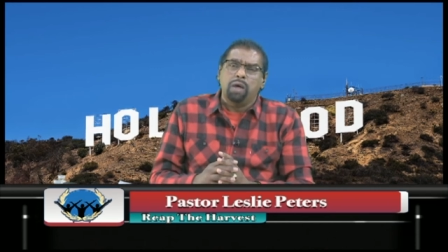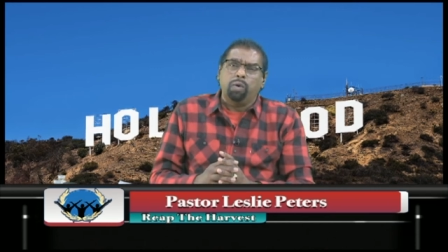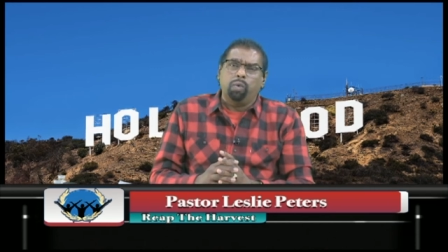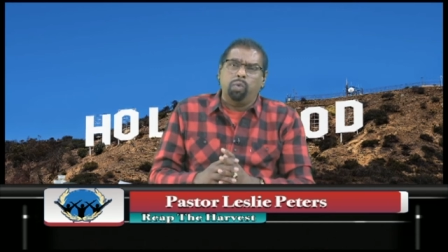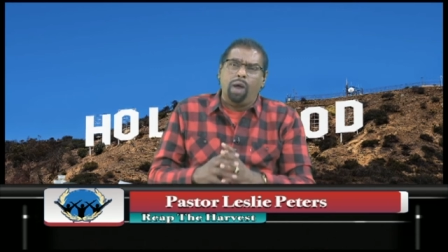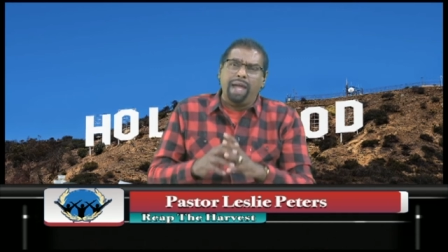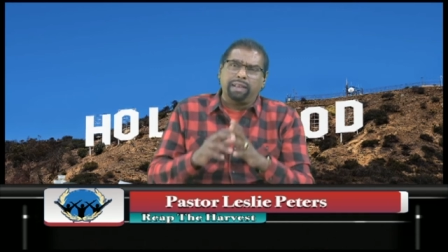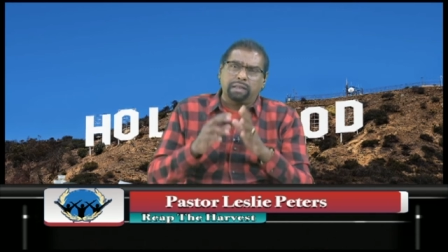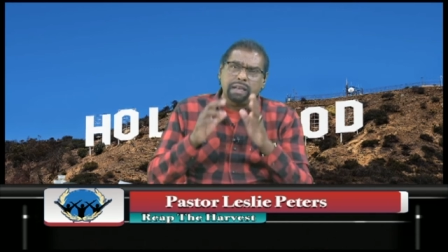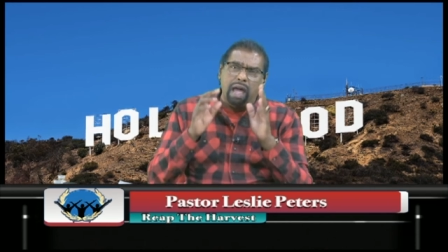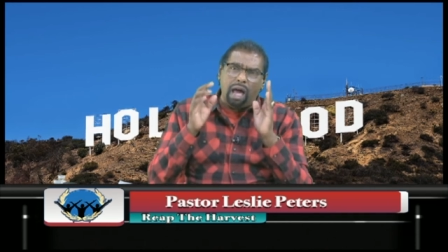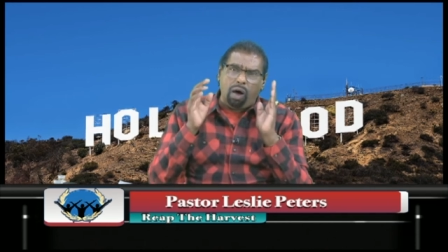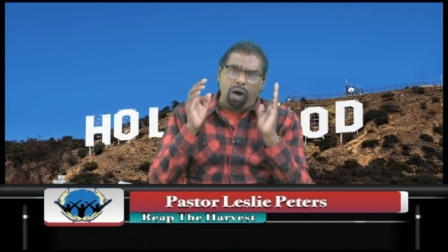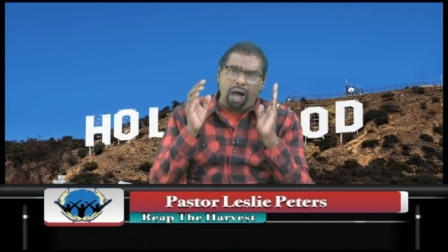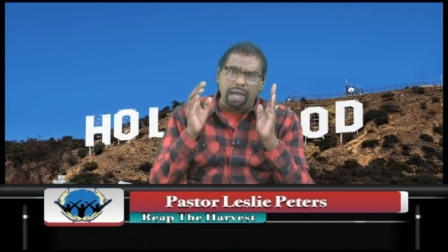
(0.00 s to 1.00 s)
Right
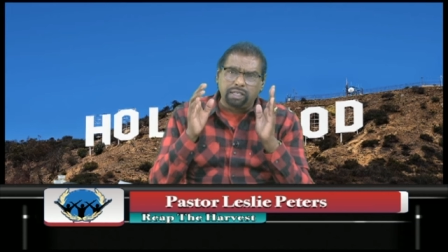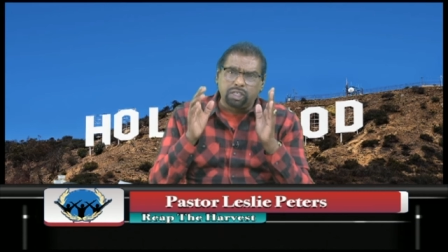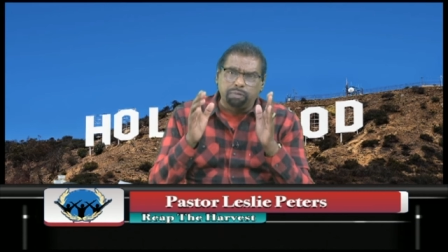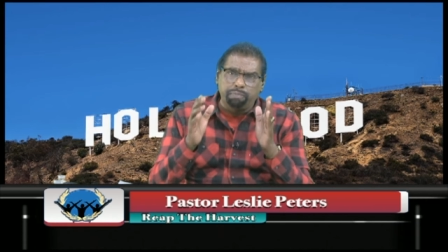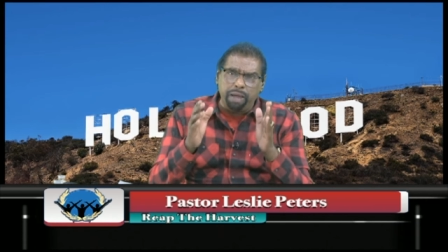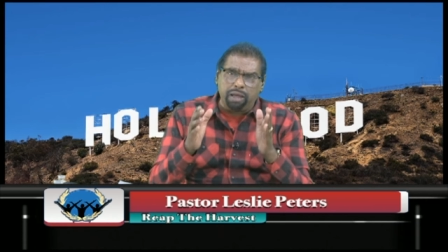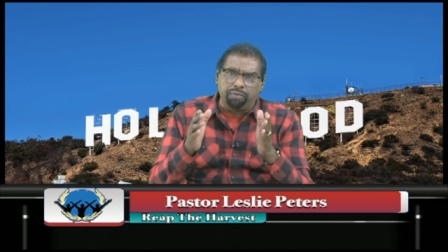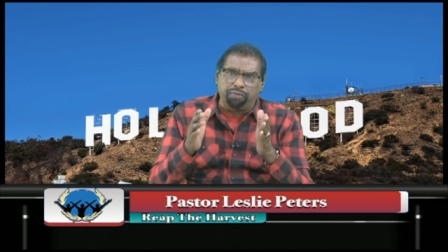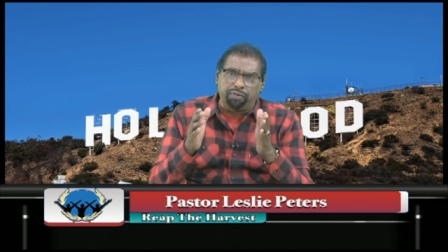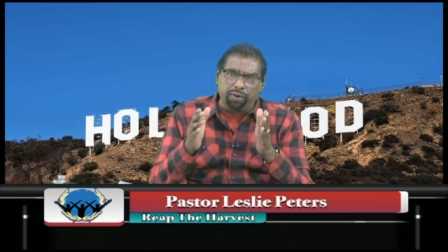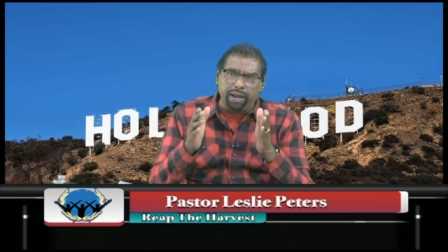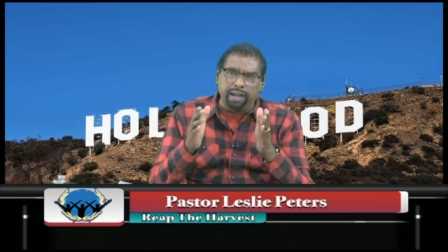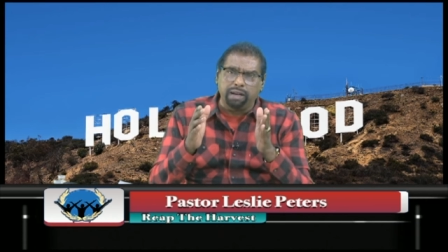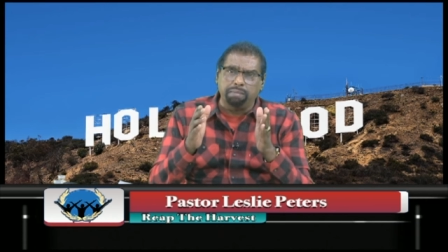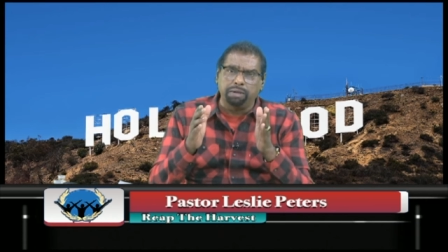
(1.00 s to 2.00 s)
now, I speak
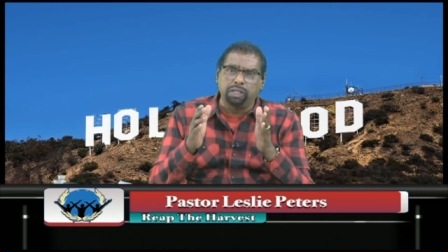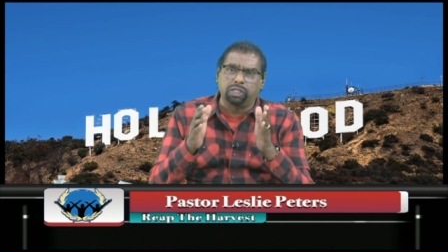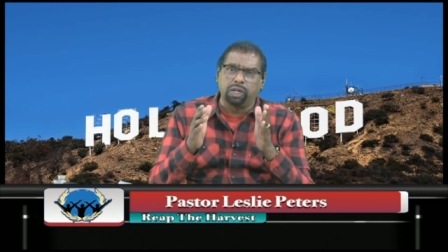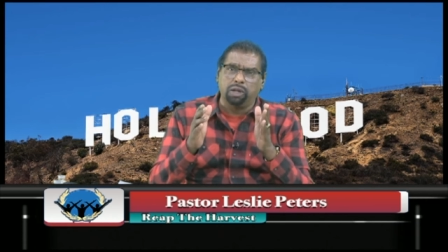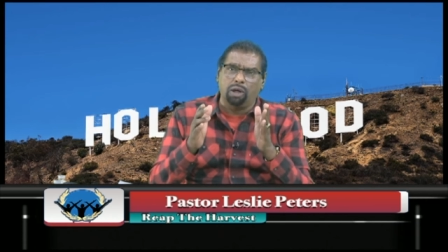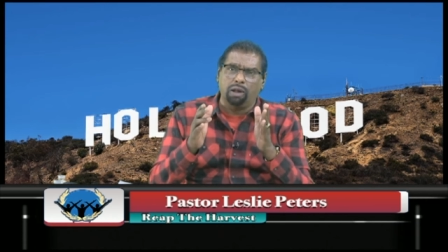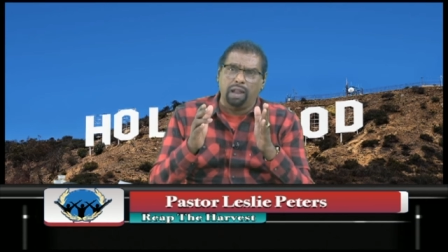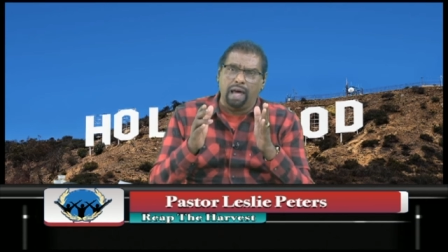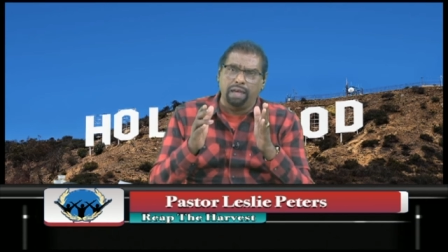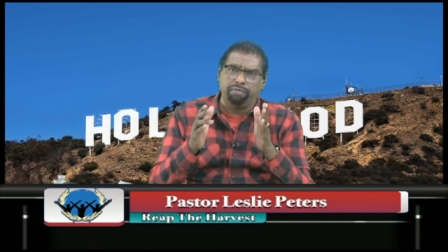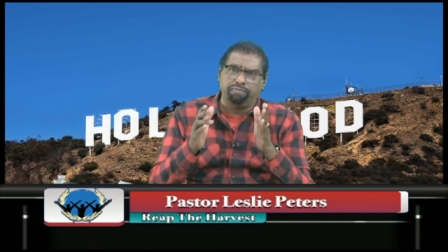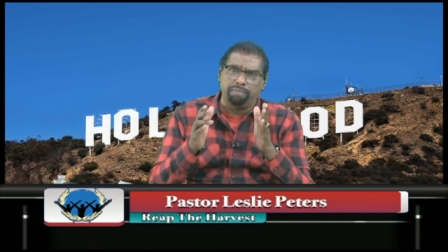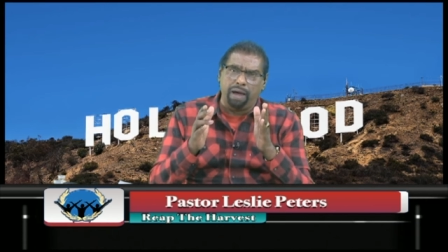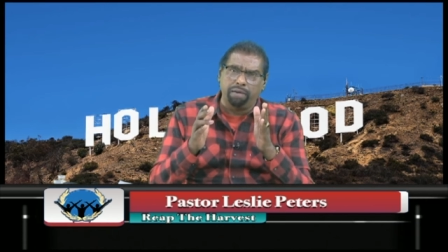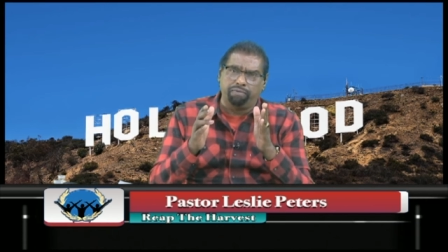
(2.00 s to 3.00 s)
freedom into your
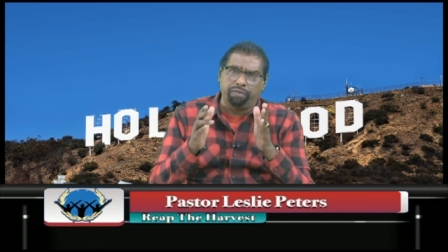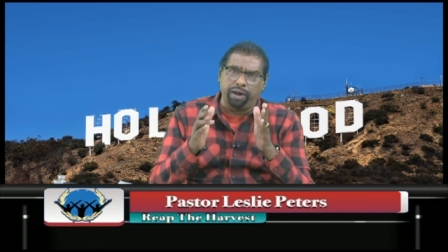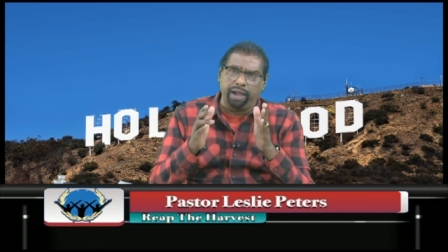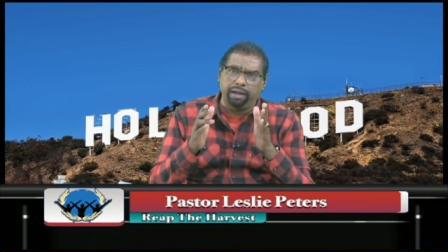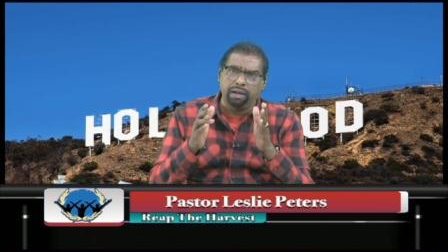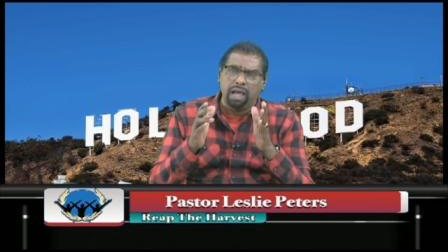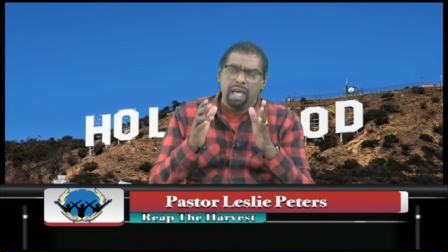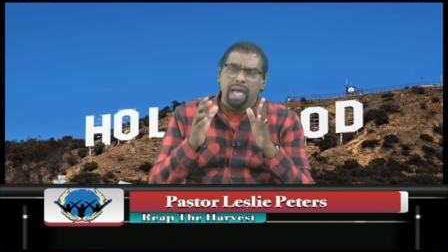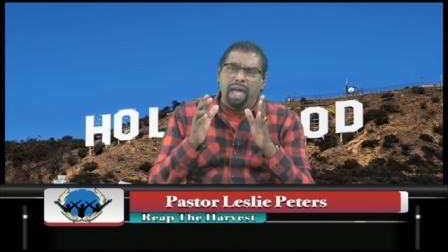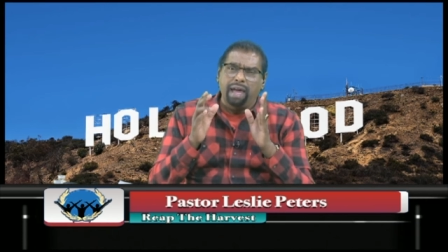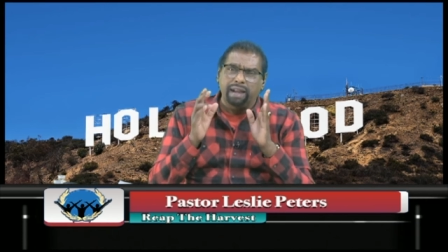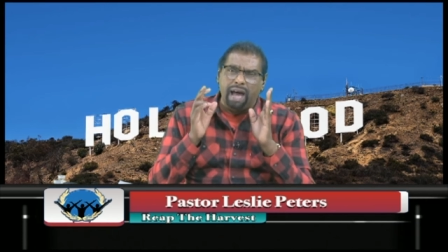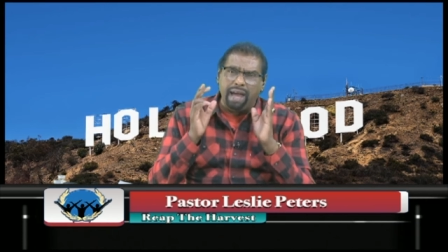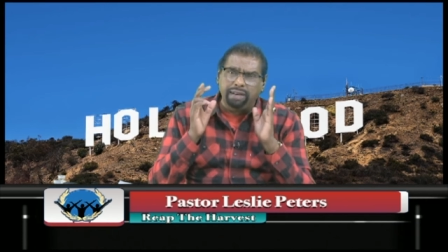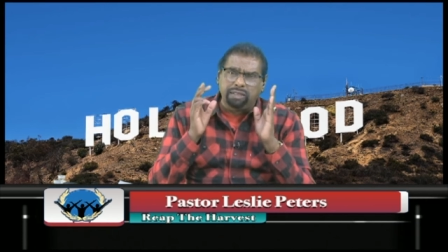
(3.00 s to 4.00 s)
life, my friend,
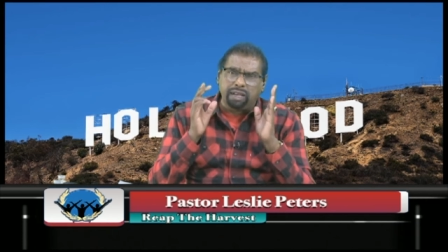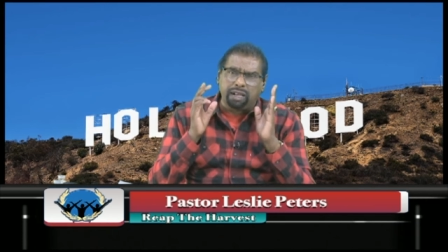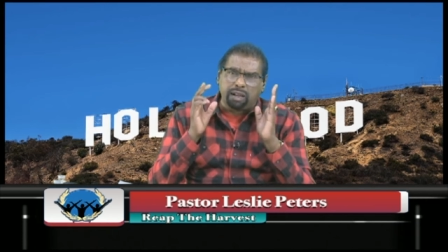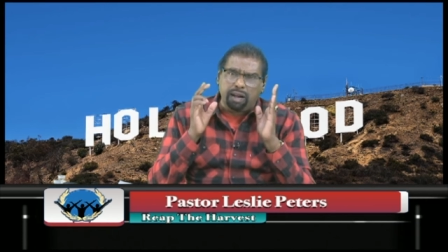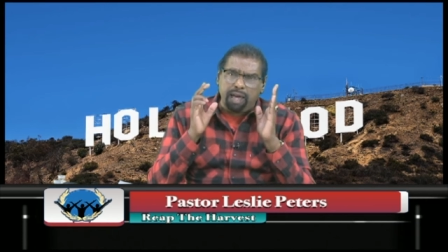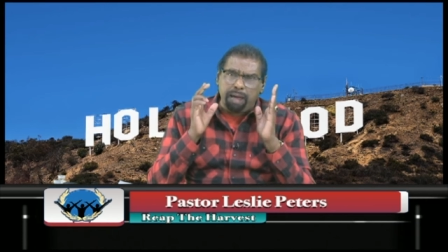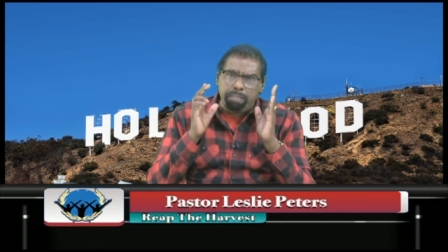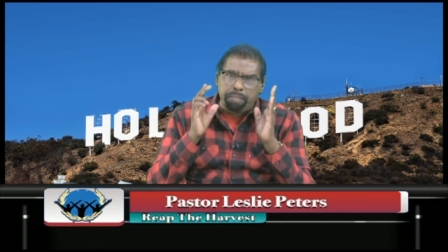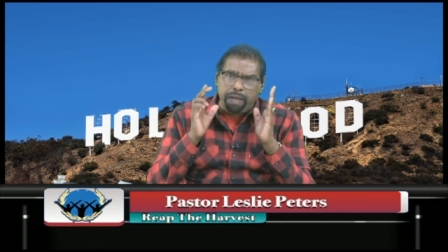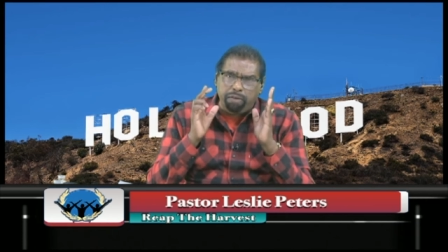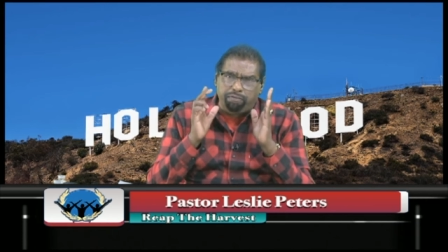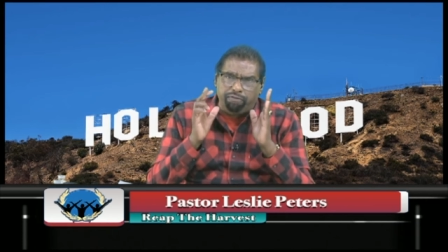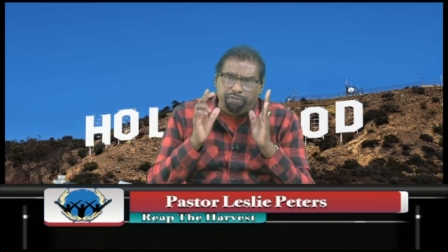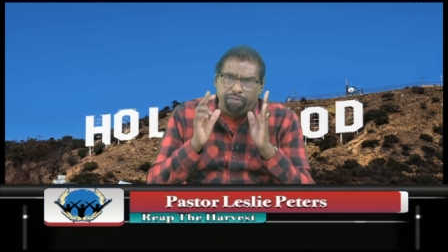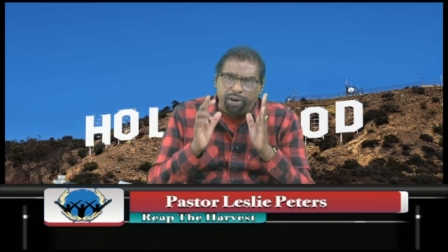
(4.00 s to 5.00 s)
and I declare be
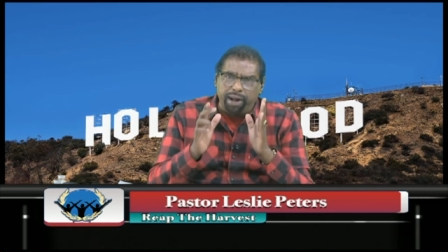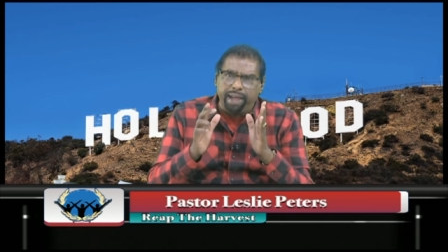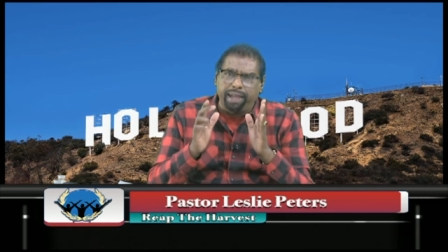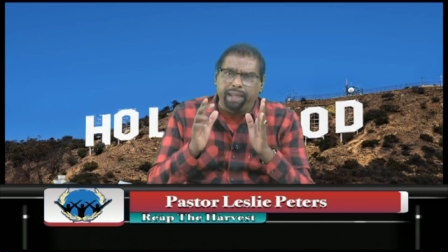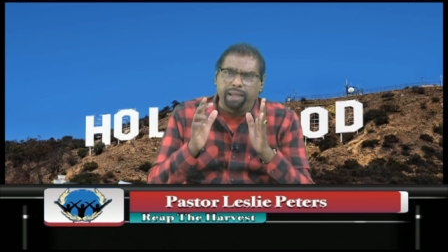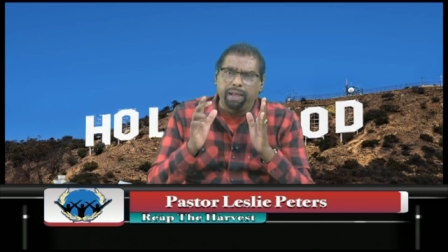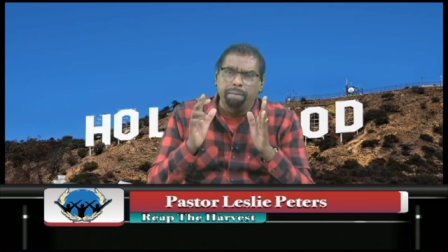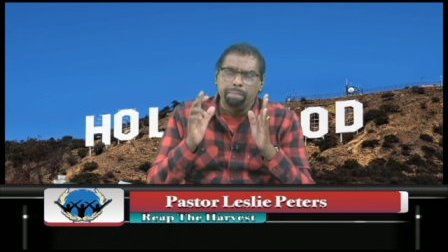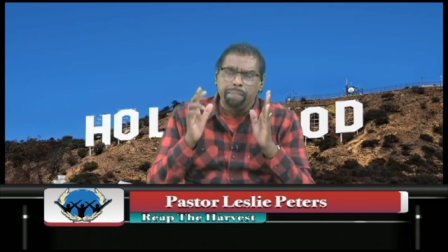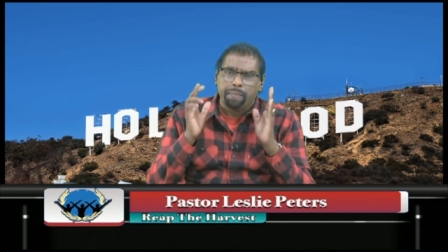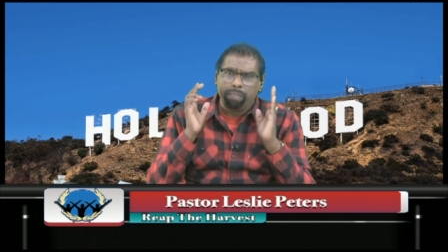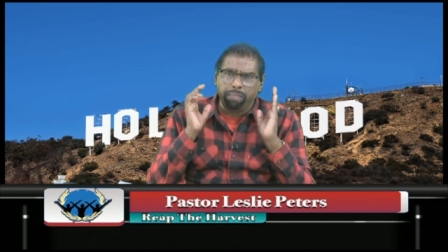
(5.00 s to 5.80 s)
free.